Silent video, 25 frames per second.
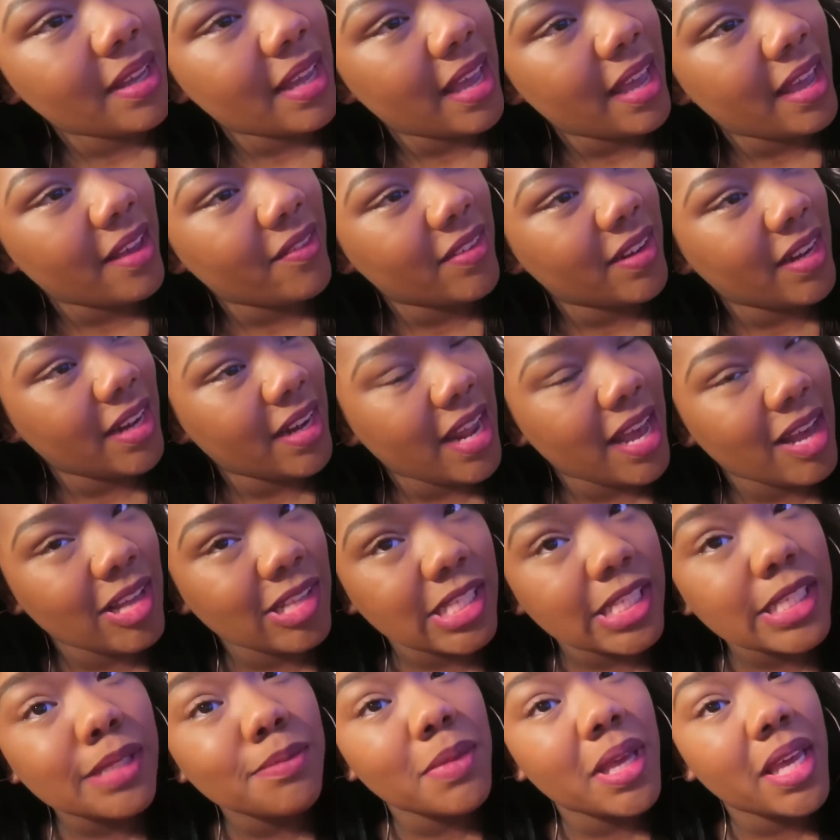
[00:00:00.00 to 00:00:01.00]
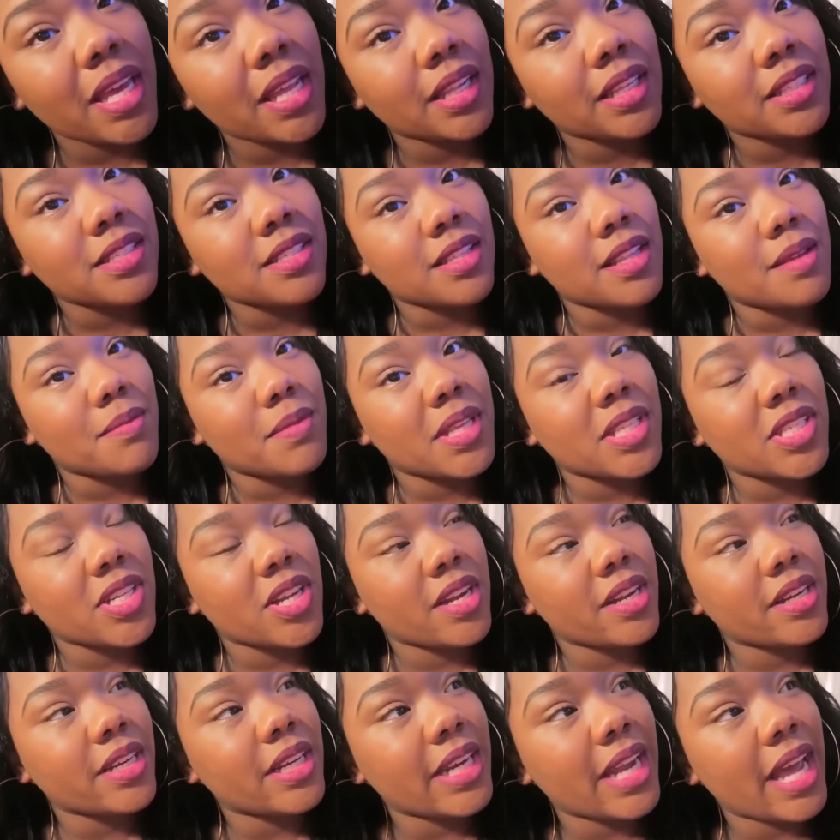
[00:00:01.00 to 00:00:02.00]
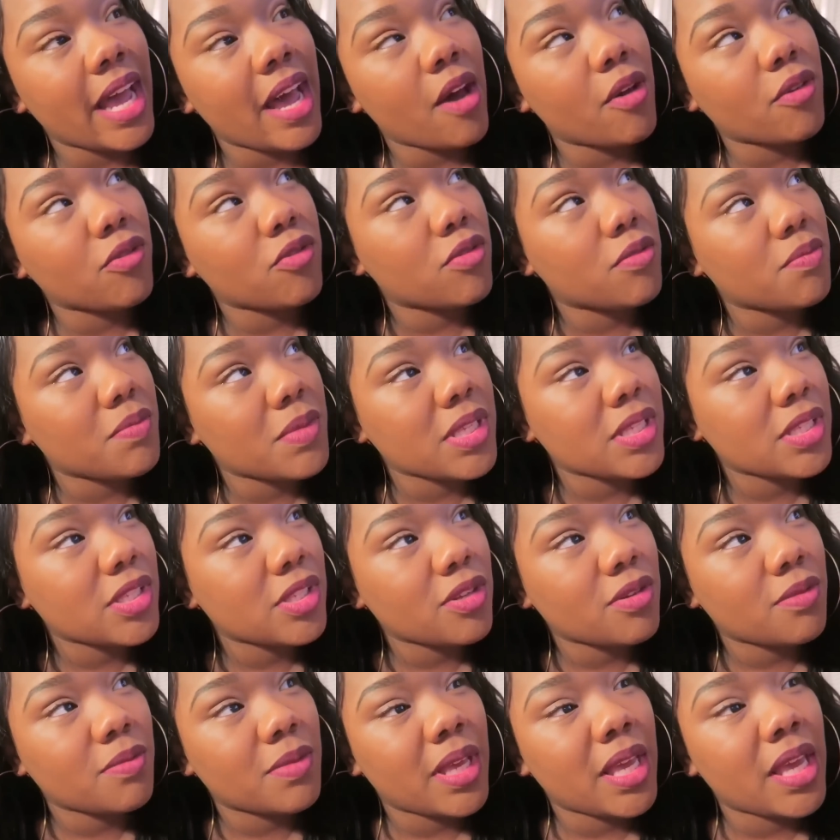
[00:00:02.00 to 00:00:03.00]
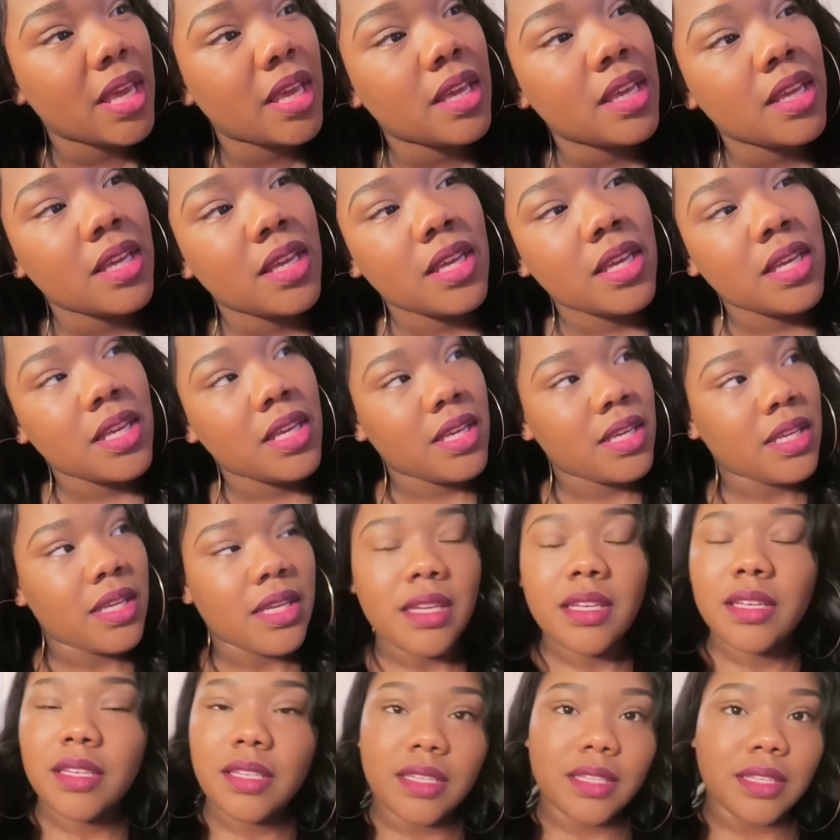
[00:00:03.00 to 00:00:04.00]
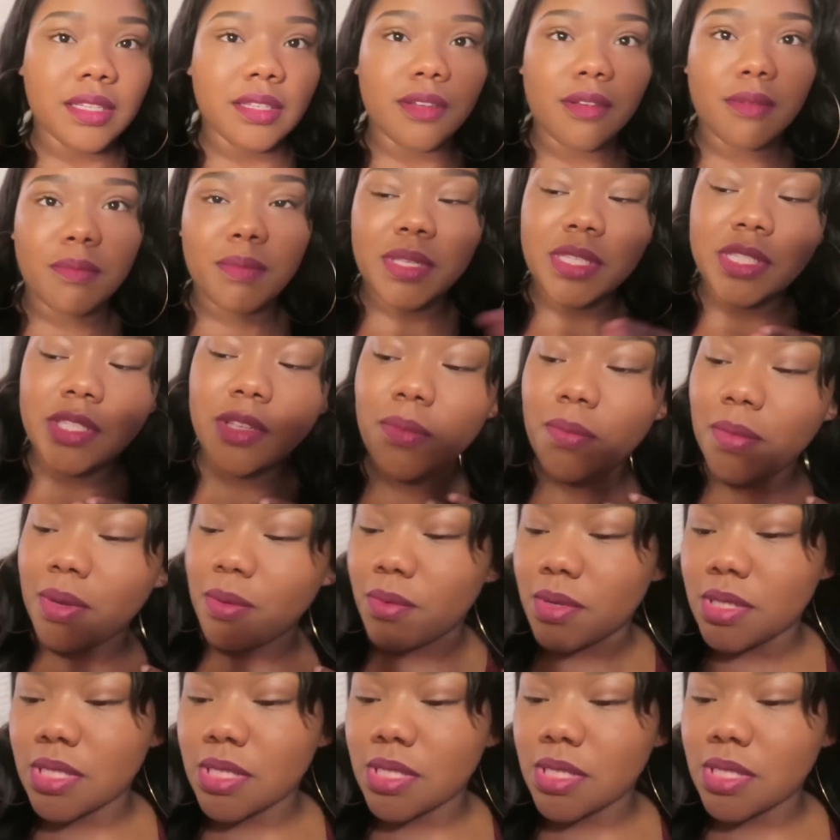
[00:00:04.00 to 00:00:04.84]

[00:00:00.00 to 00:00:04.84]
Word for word: I have an announcement, so let me turn down Umizoomi. Umizoomi